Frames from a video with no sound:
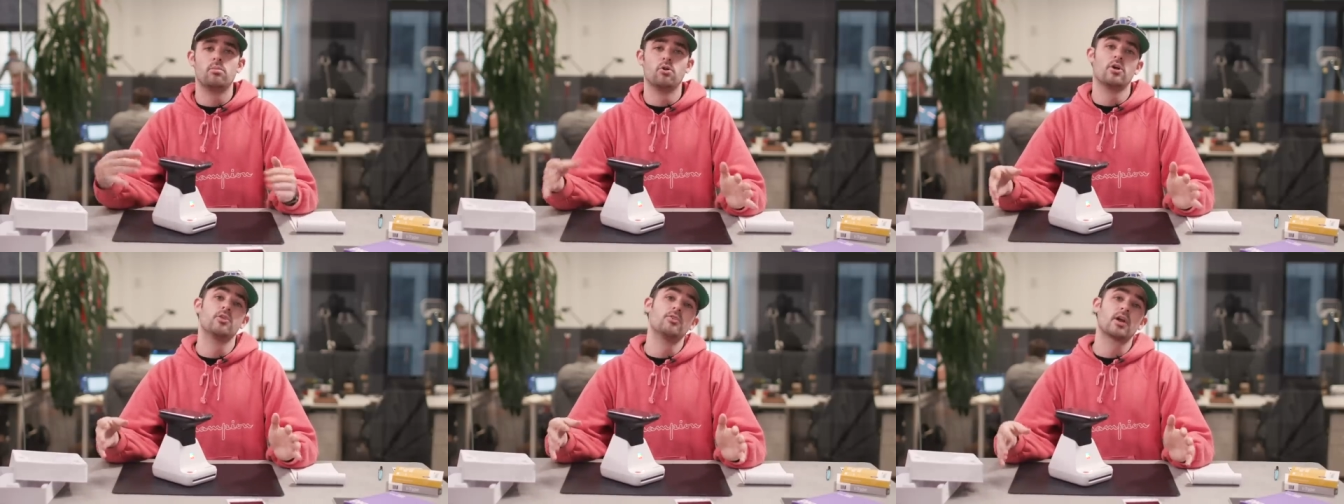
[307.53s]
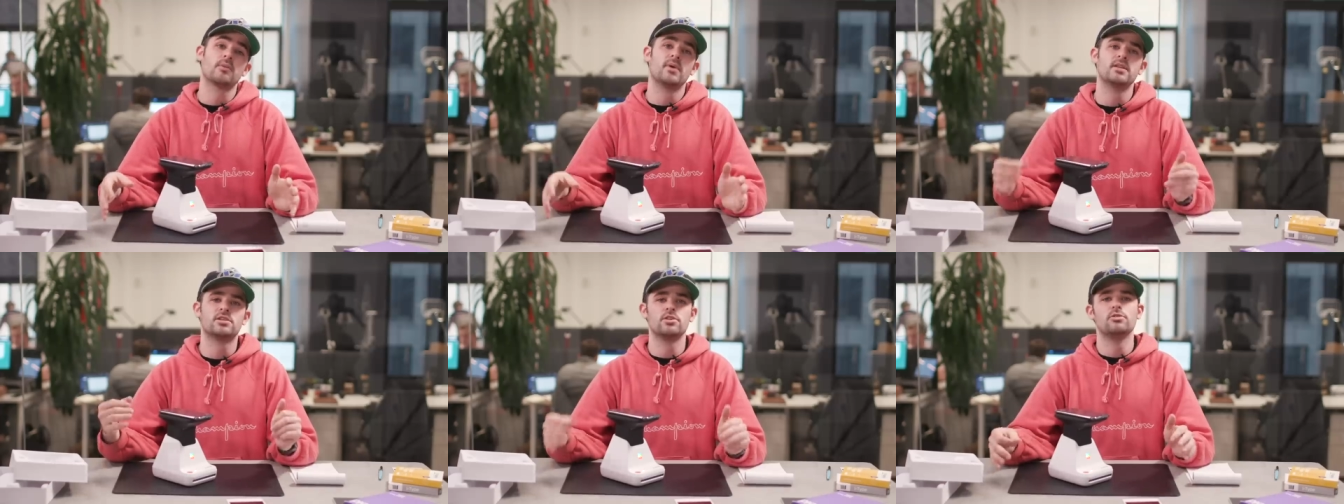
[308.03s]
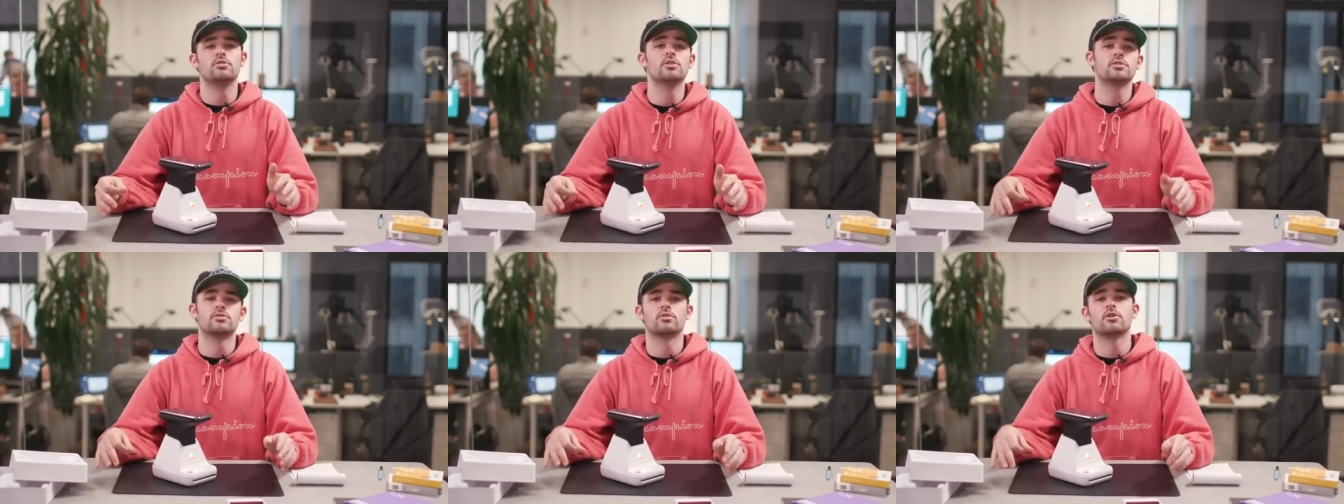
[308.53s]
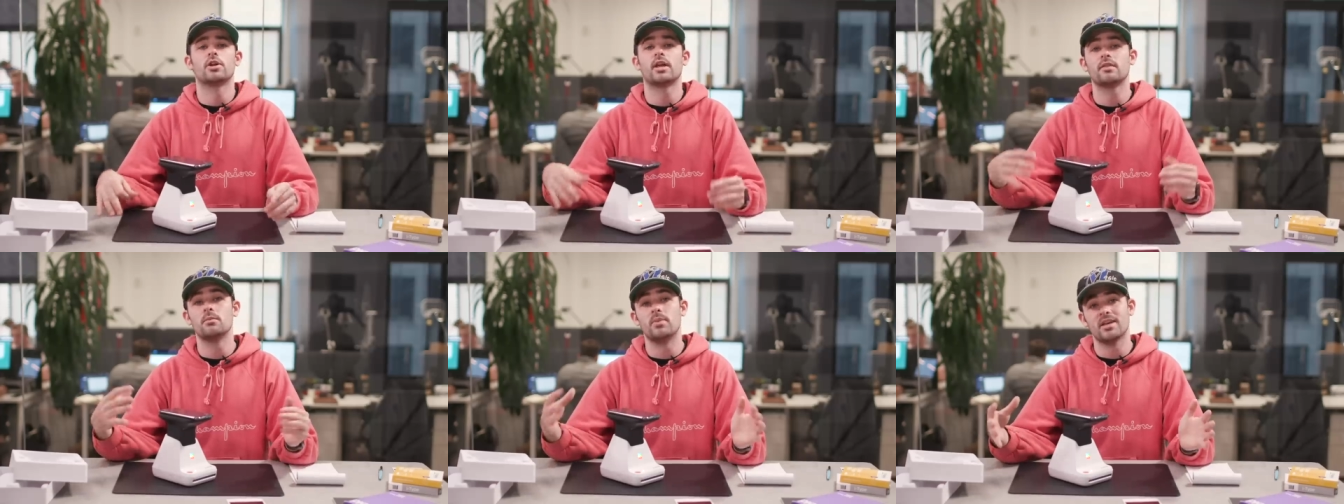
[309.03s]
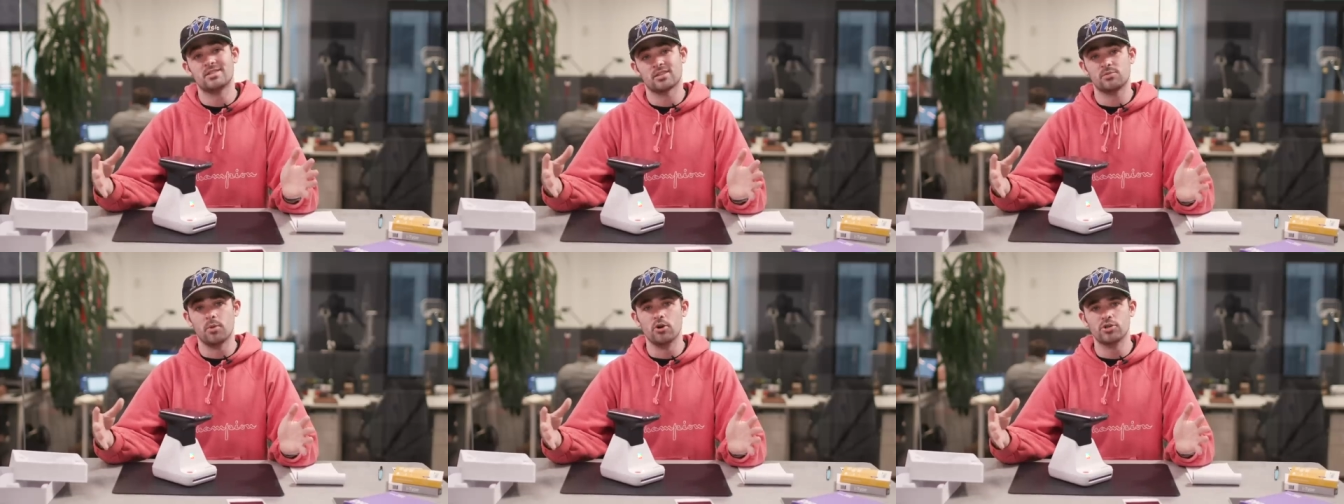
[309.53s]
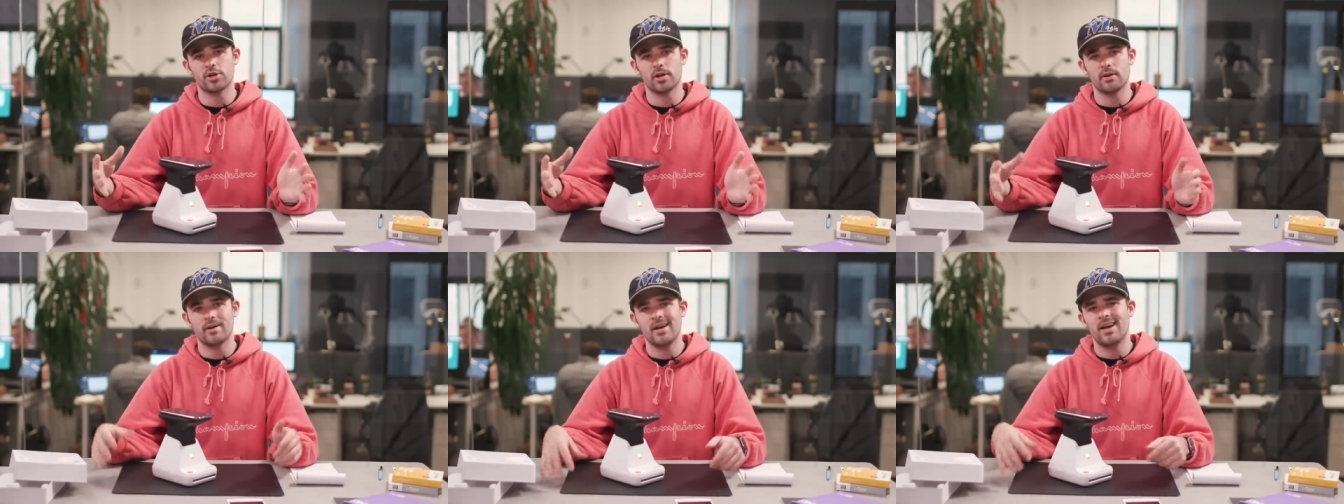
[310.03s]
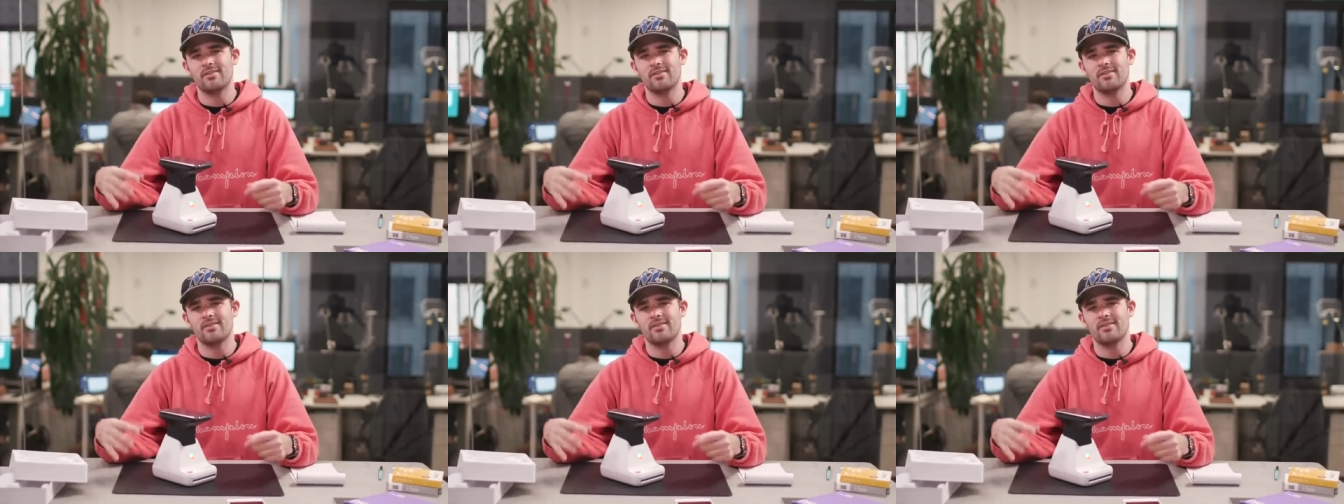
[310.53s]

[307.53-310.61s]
Polaroid recommends that you do this in order to get the best exposure.